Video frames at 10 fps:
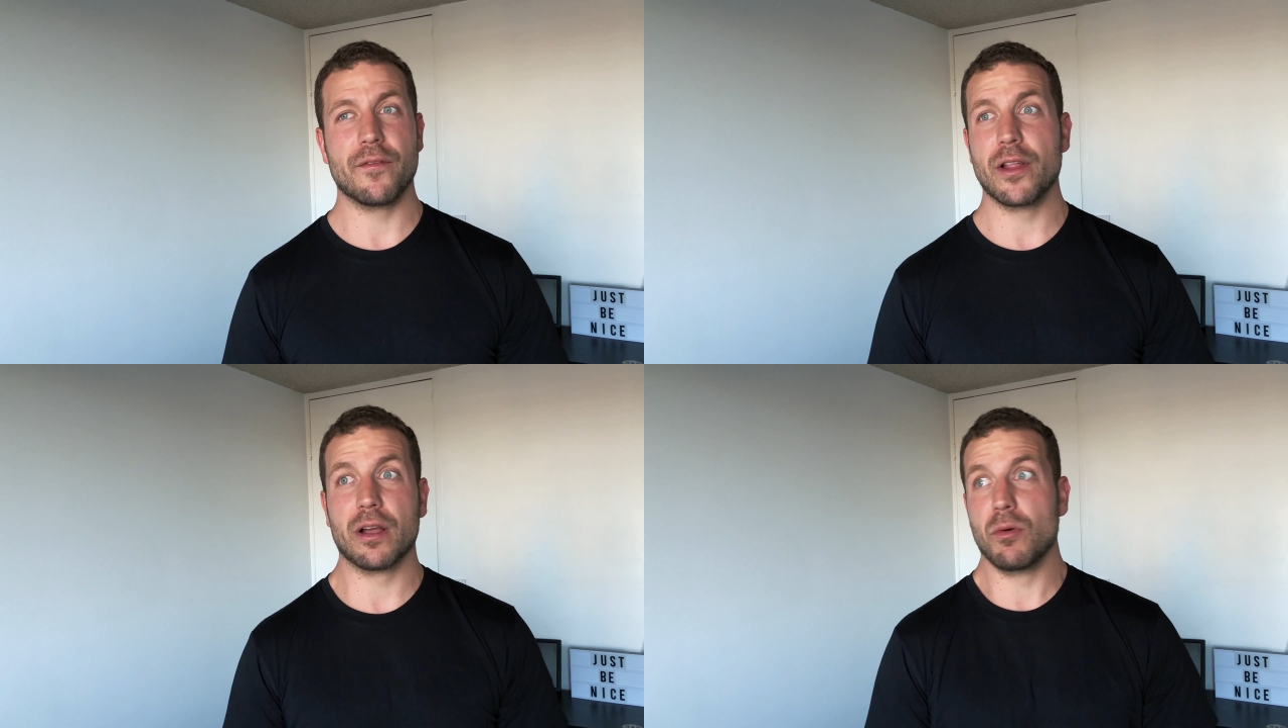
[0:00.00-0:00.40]

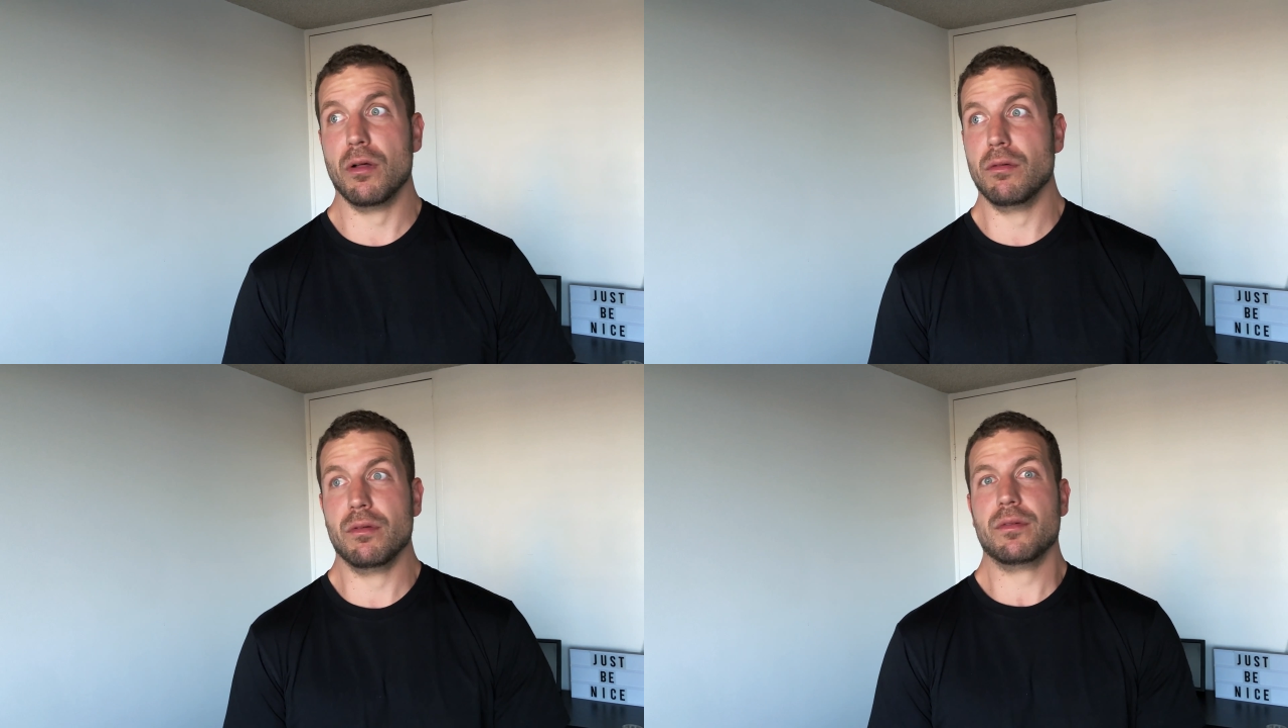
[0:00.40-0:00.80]
We're like,
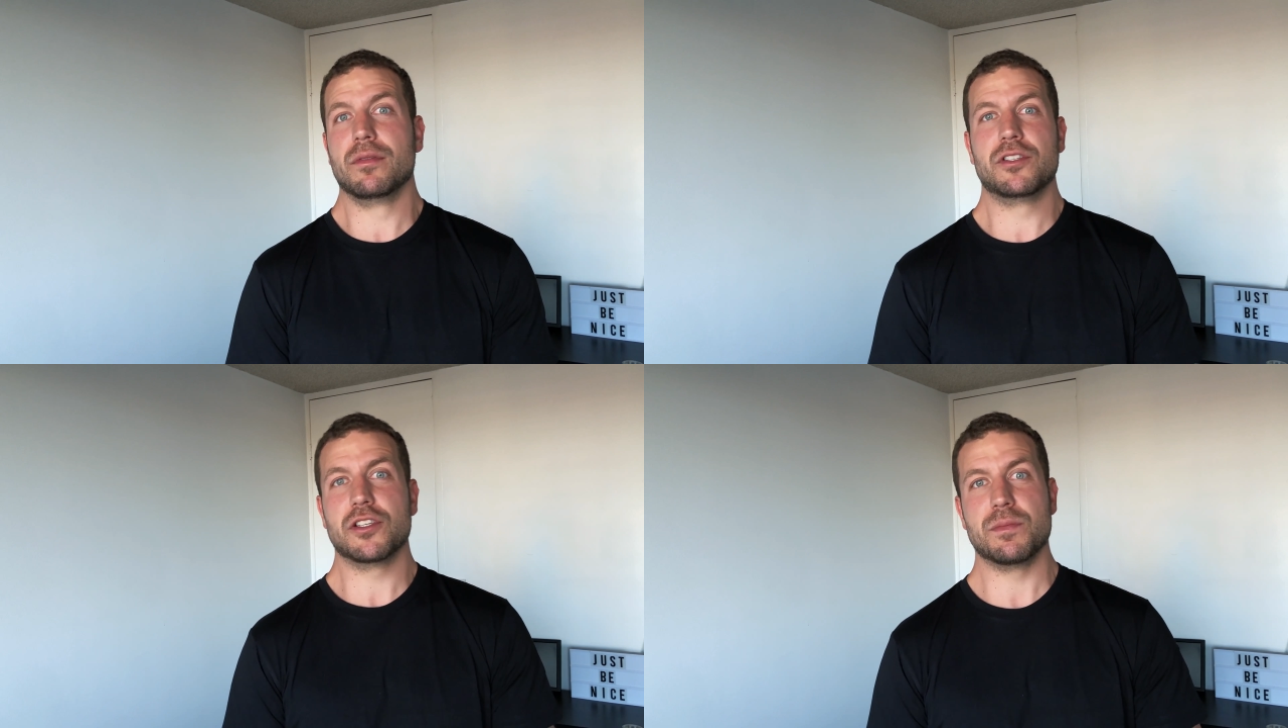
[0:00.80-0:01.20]
well,
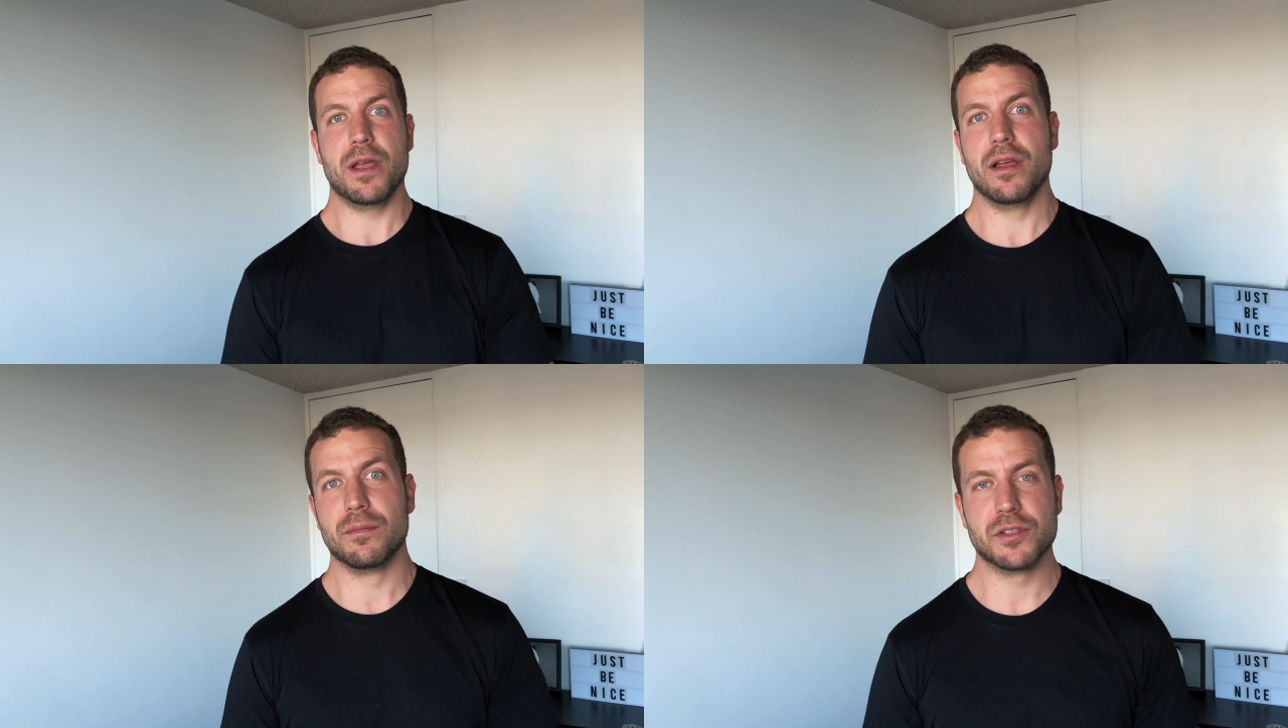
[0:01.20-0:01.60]
it's just
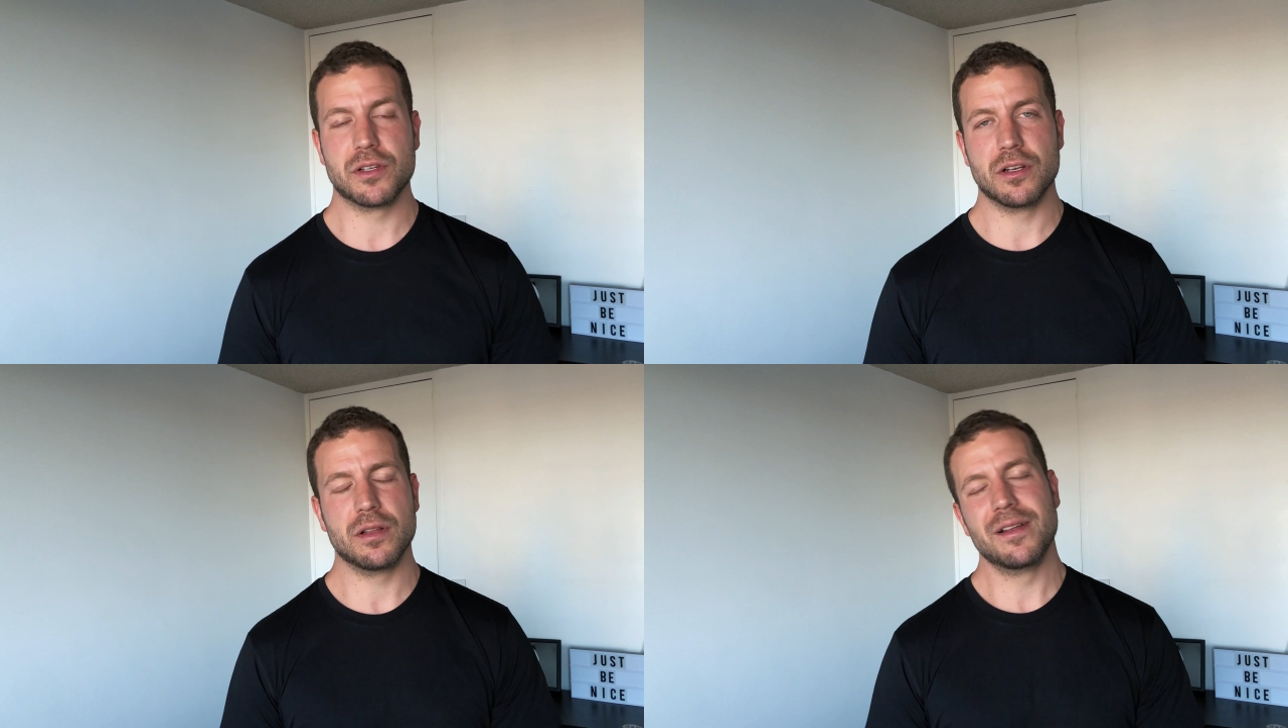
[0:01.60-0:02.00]
me,
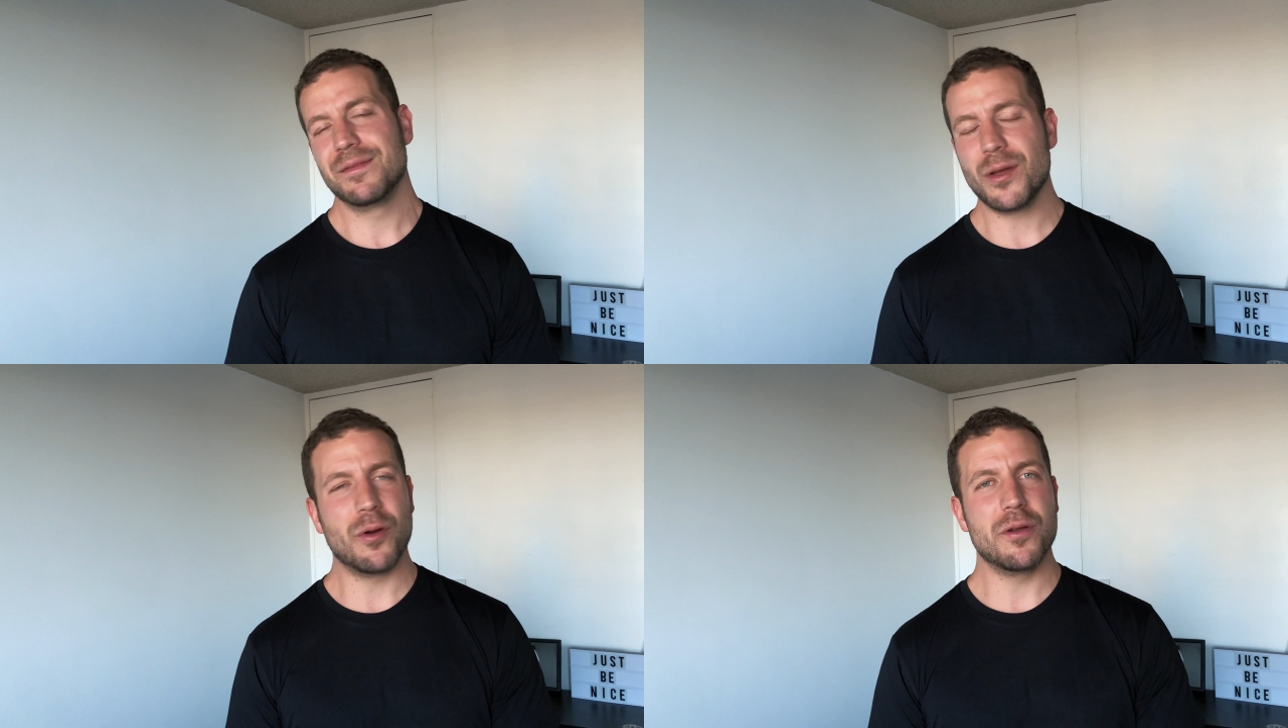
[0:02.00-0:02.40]

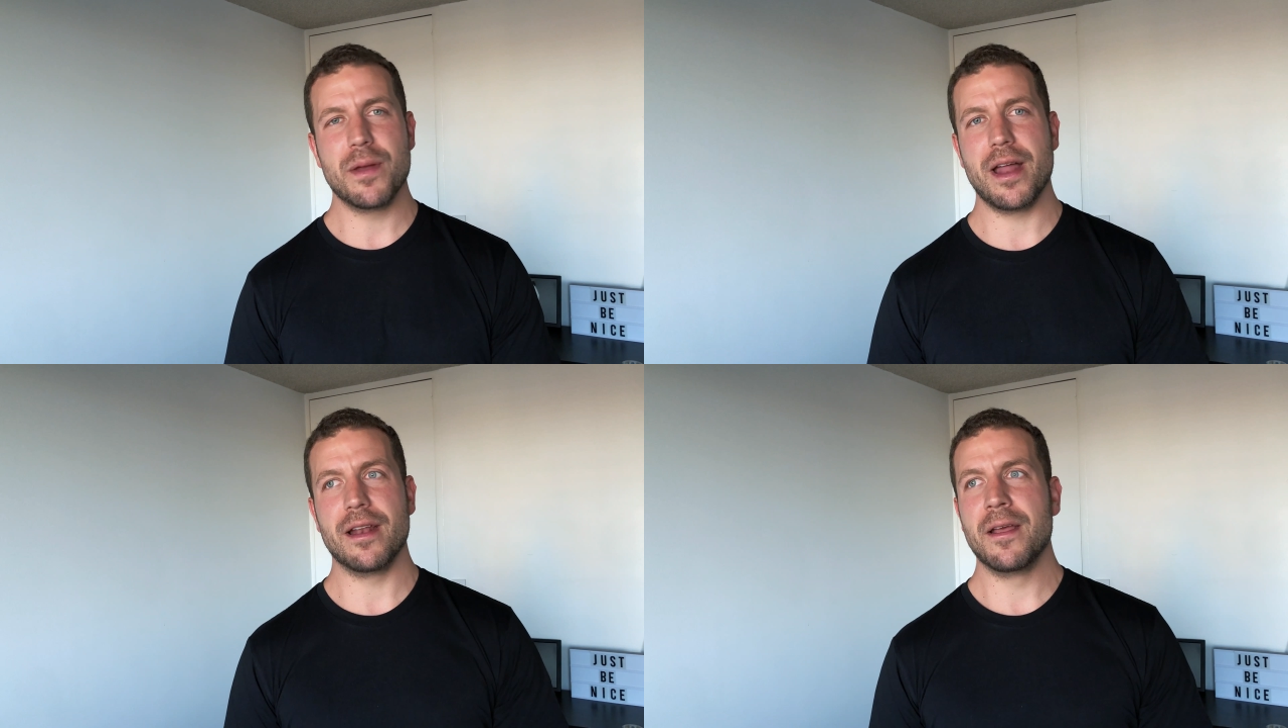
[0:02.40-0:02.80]
don't worry
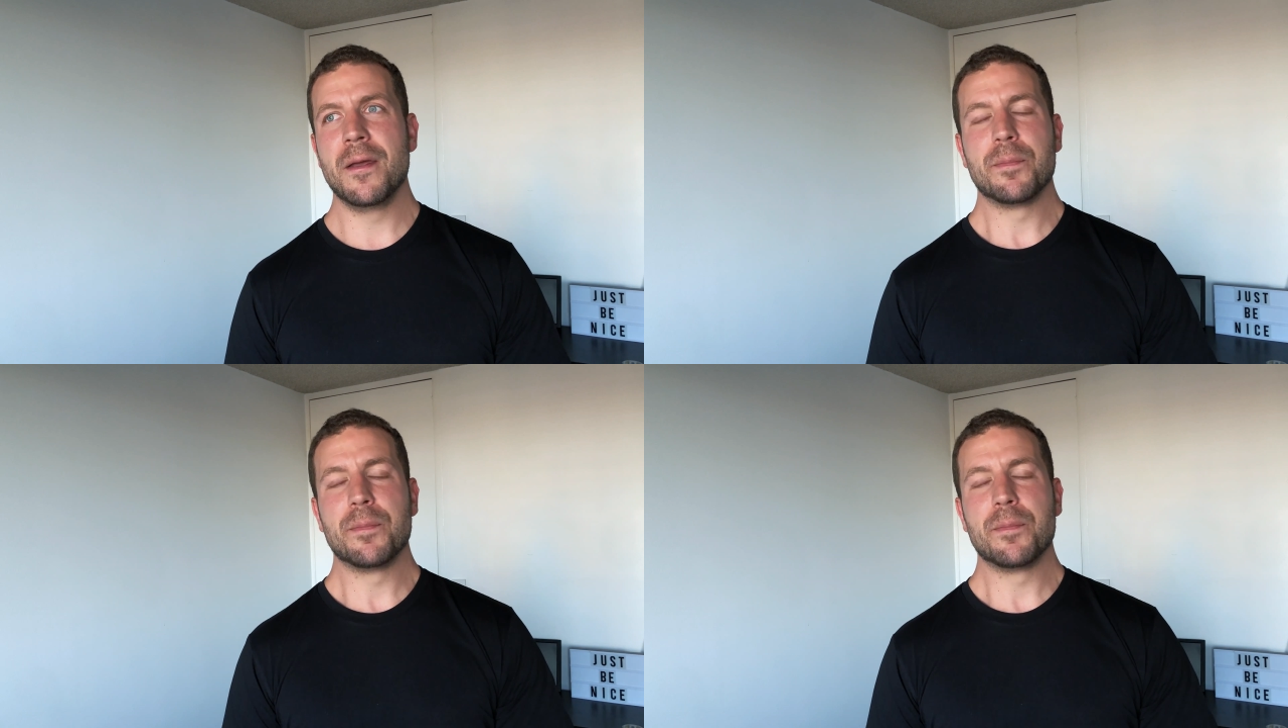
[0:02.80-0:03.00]
about it.